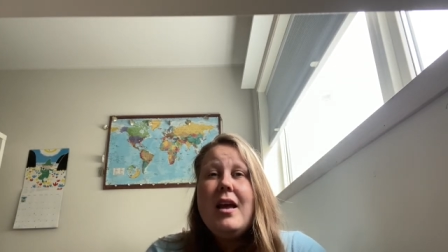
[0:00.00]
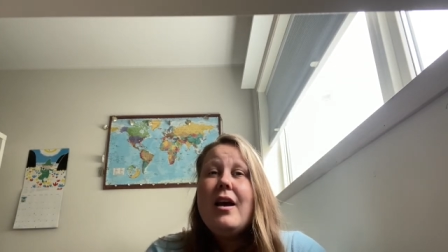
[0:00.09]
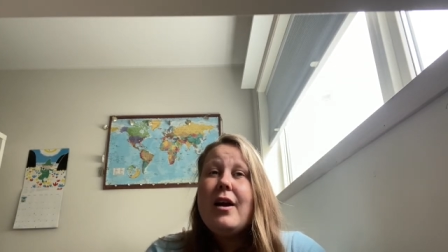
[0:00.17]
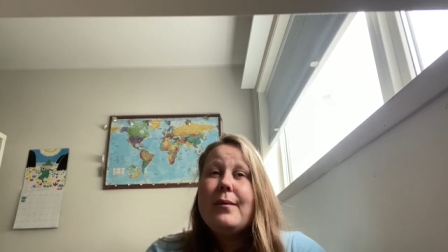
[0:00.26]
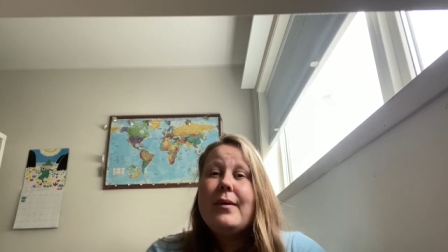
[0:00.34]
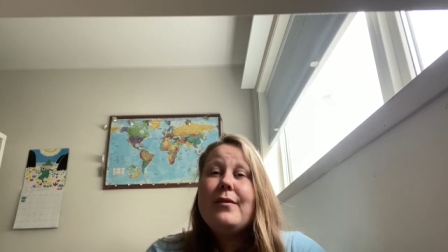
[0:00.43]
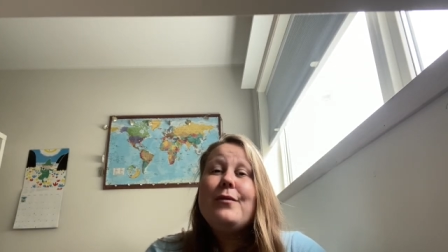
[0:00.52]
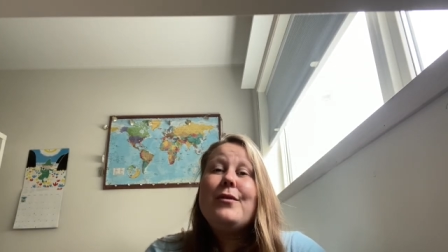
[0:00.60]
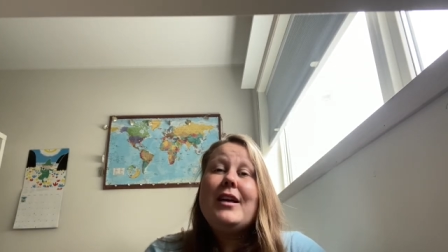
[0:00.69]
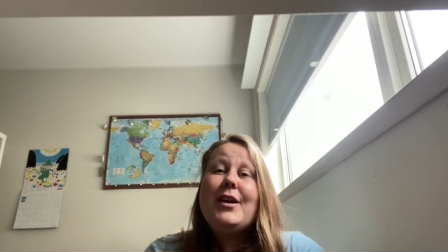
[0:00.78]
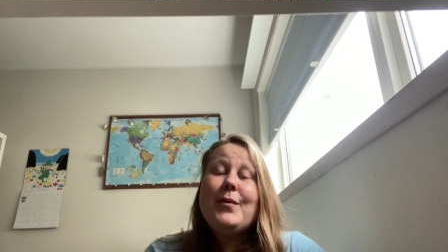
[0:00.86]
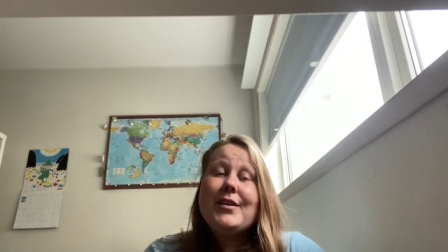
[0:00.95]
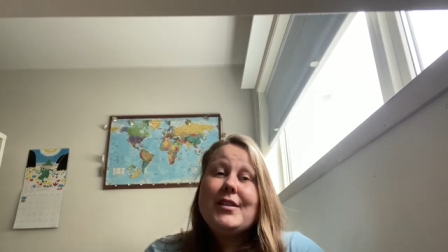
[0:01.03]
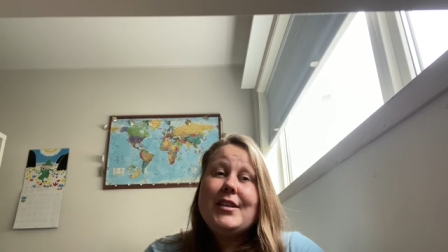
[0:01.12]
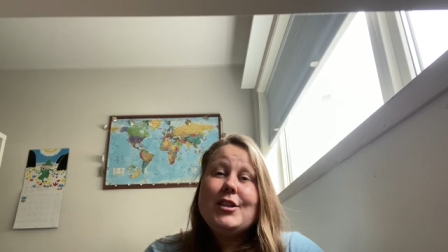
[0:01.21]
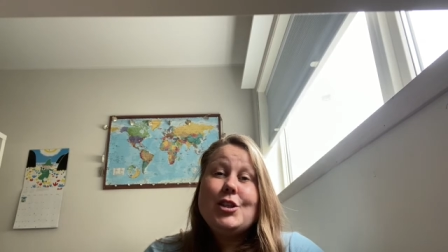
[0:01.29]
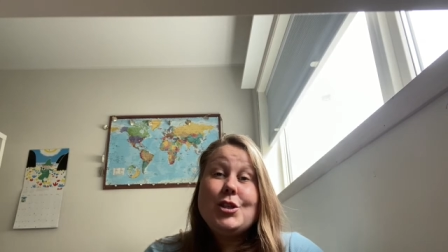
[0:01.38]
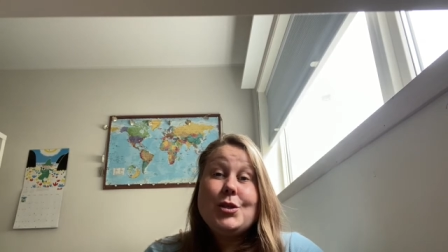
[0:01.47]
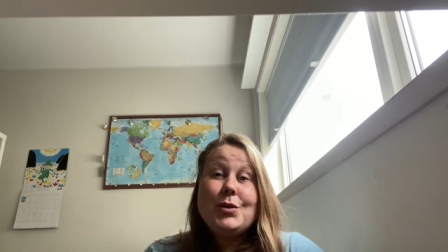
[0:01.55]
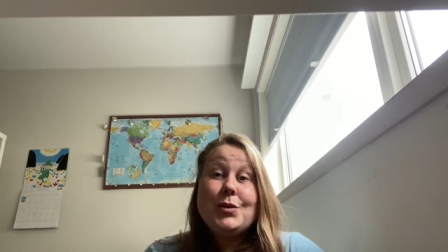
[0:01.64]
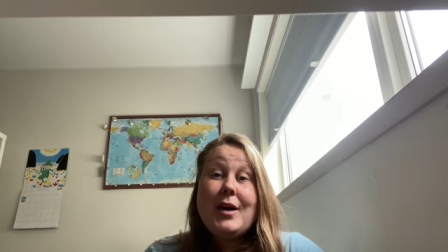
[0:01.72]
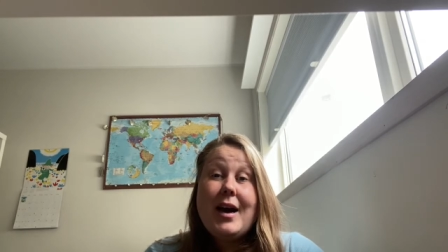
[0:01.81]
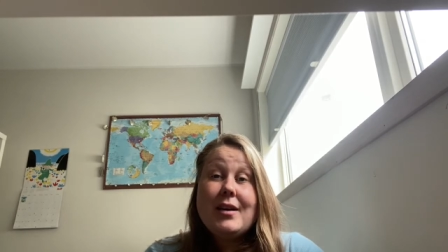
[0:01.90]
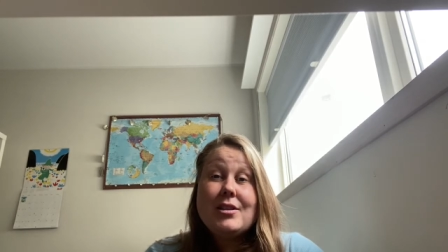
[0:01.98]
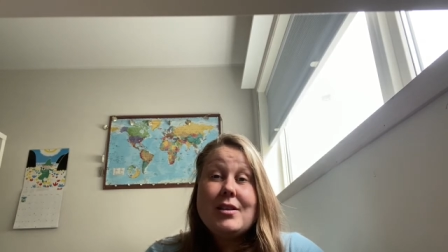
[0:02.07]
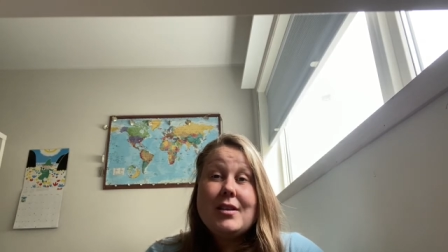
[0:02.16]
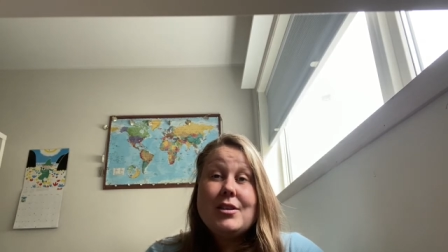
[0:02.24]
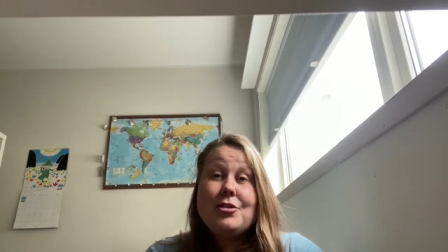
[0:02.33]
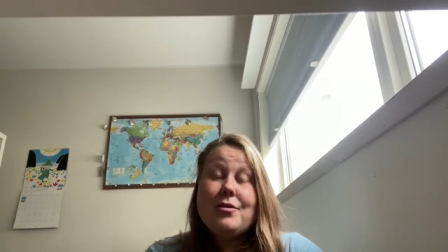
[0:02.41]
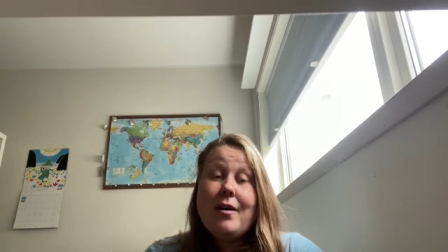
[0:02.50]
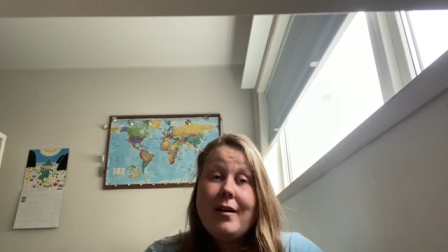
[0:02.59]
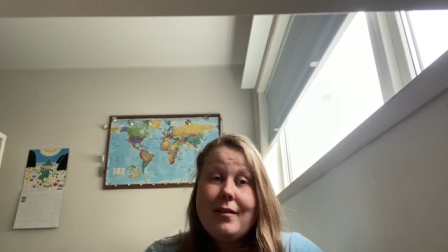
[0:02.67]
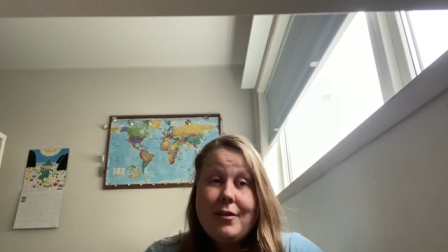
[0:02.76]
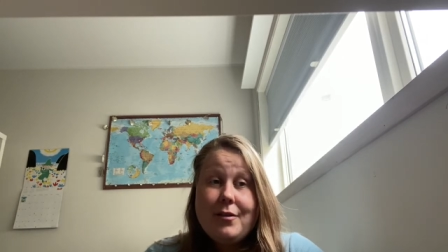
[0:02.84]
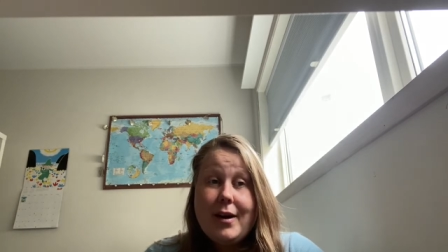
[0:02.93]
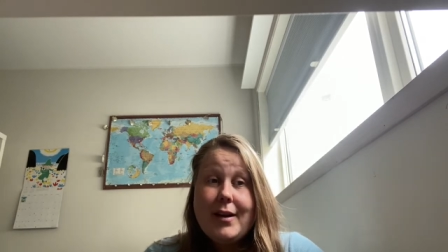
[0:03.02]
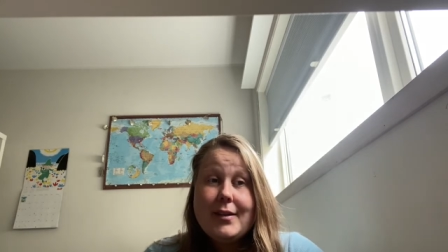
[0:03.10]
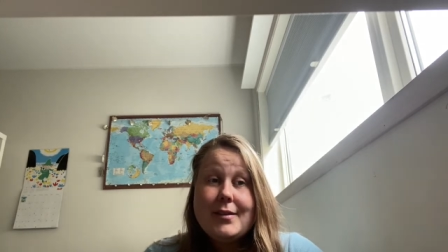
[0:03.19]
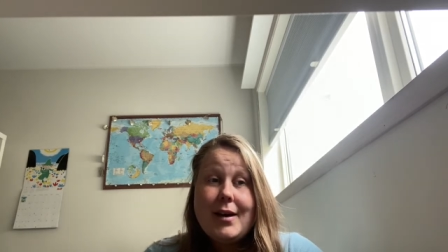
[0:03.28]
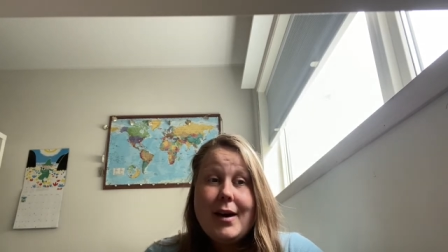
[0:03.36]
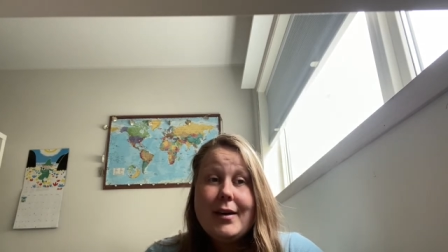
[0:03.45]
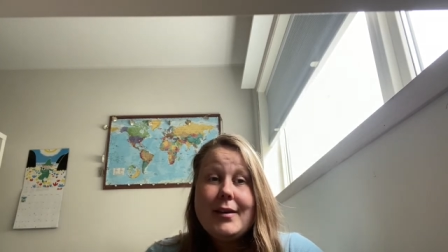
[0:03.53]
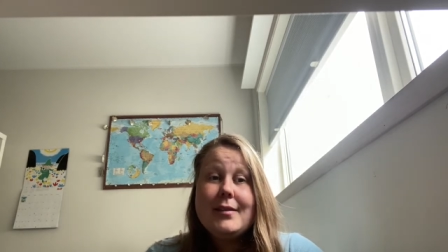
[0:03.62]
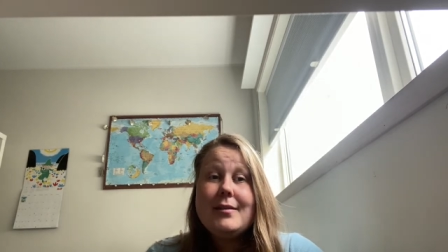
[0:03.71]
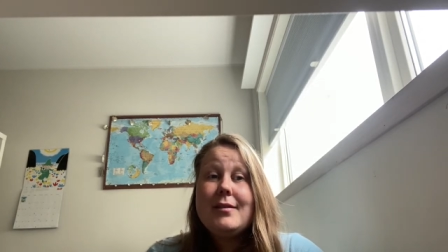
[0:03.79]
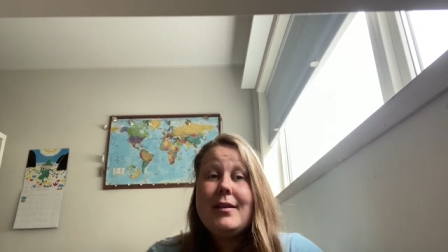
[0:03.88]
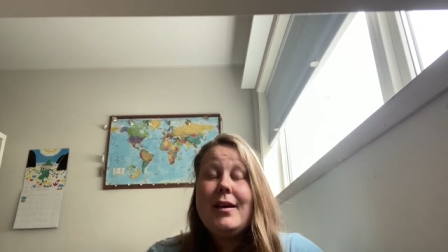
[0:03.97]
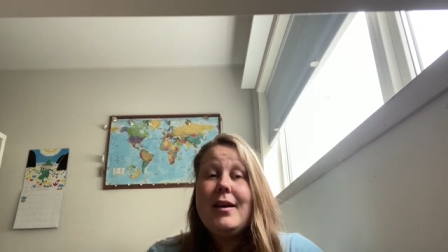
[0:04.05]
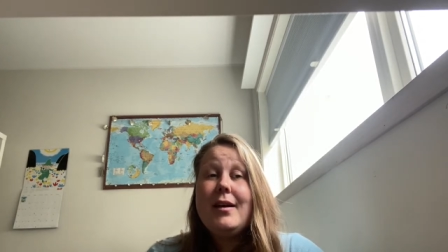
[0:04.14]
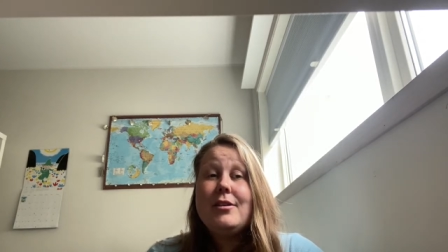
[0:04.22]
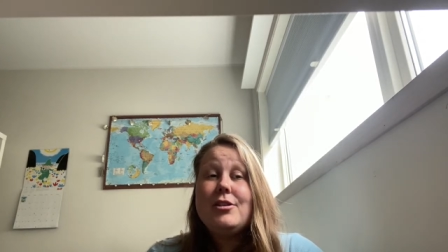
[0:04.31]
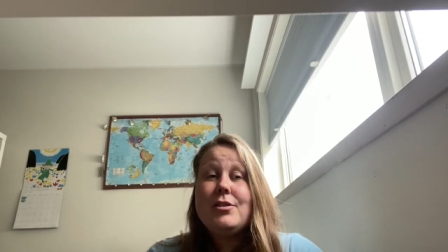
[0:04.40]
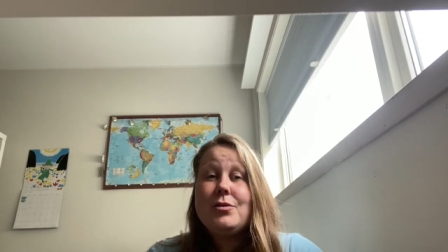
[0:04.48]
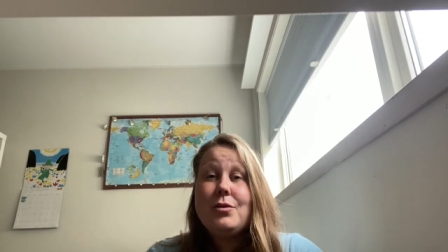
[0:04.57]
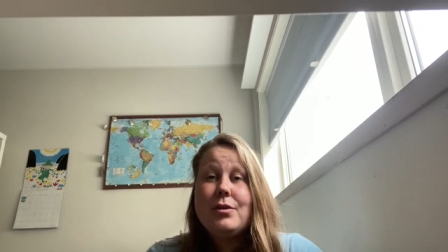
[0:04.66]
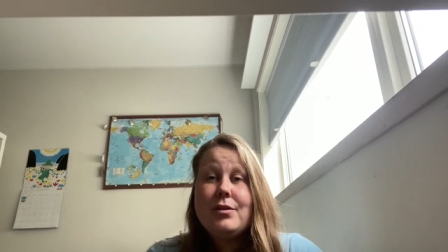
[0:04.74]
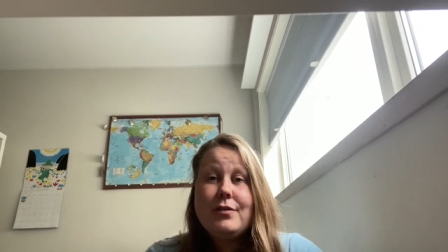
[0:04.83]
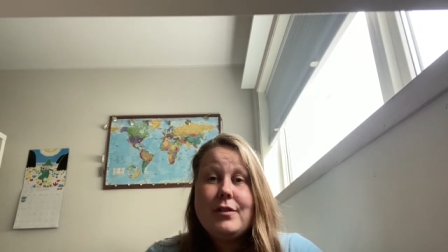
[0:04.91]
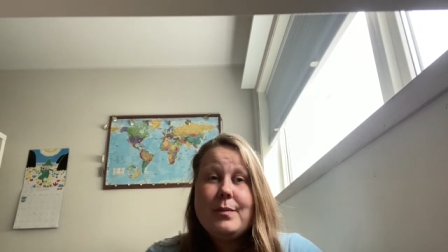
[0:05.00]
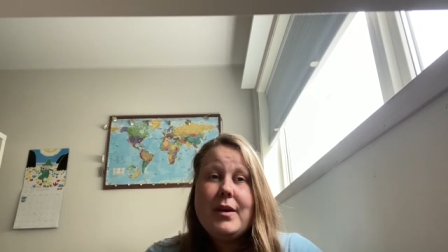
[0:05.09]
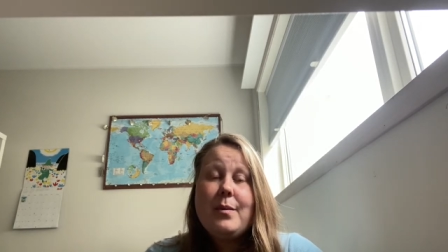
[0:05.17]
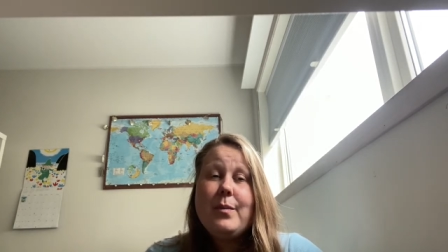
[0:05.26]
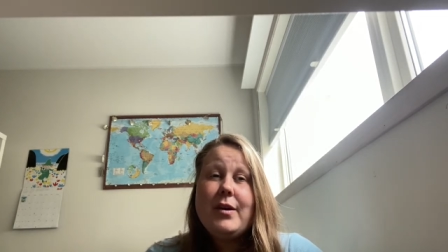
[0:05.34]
I've been really wanting to actually try the riding tights and just order from them,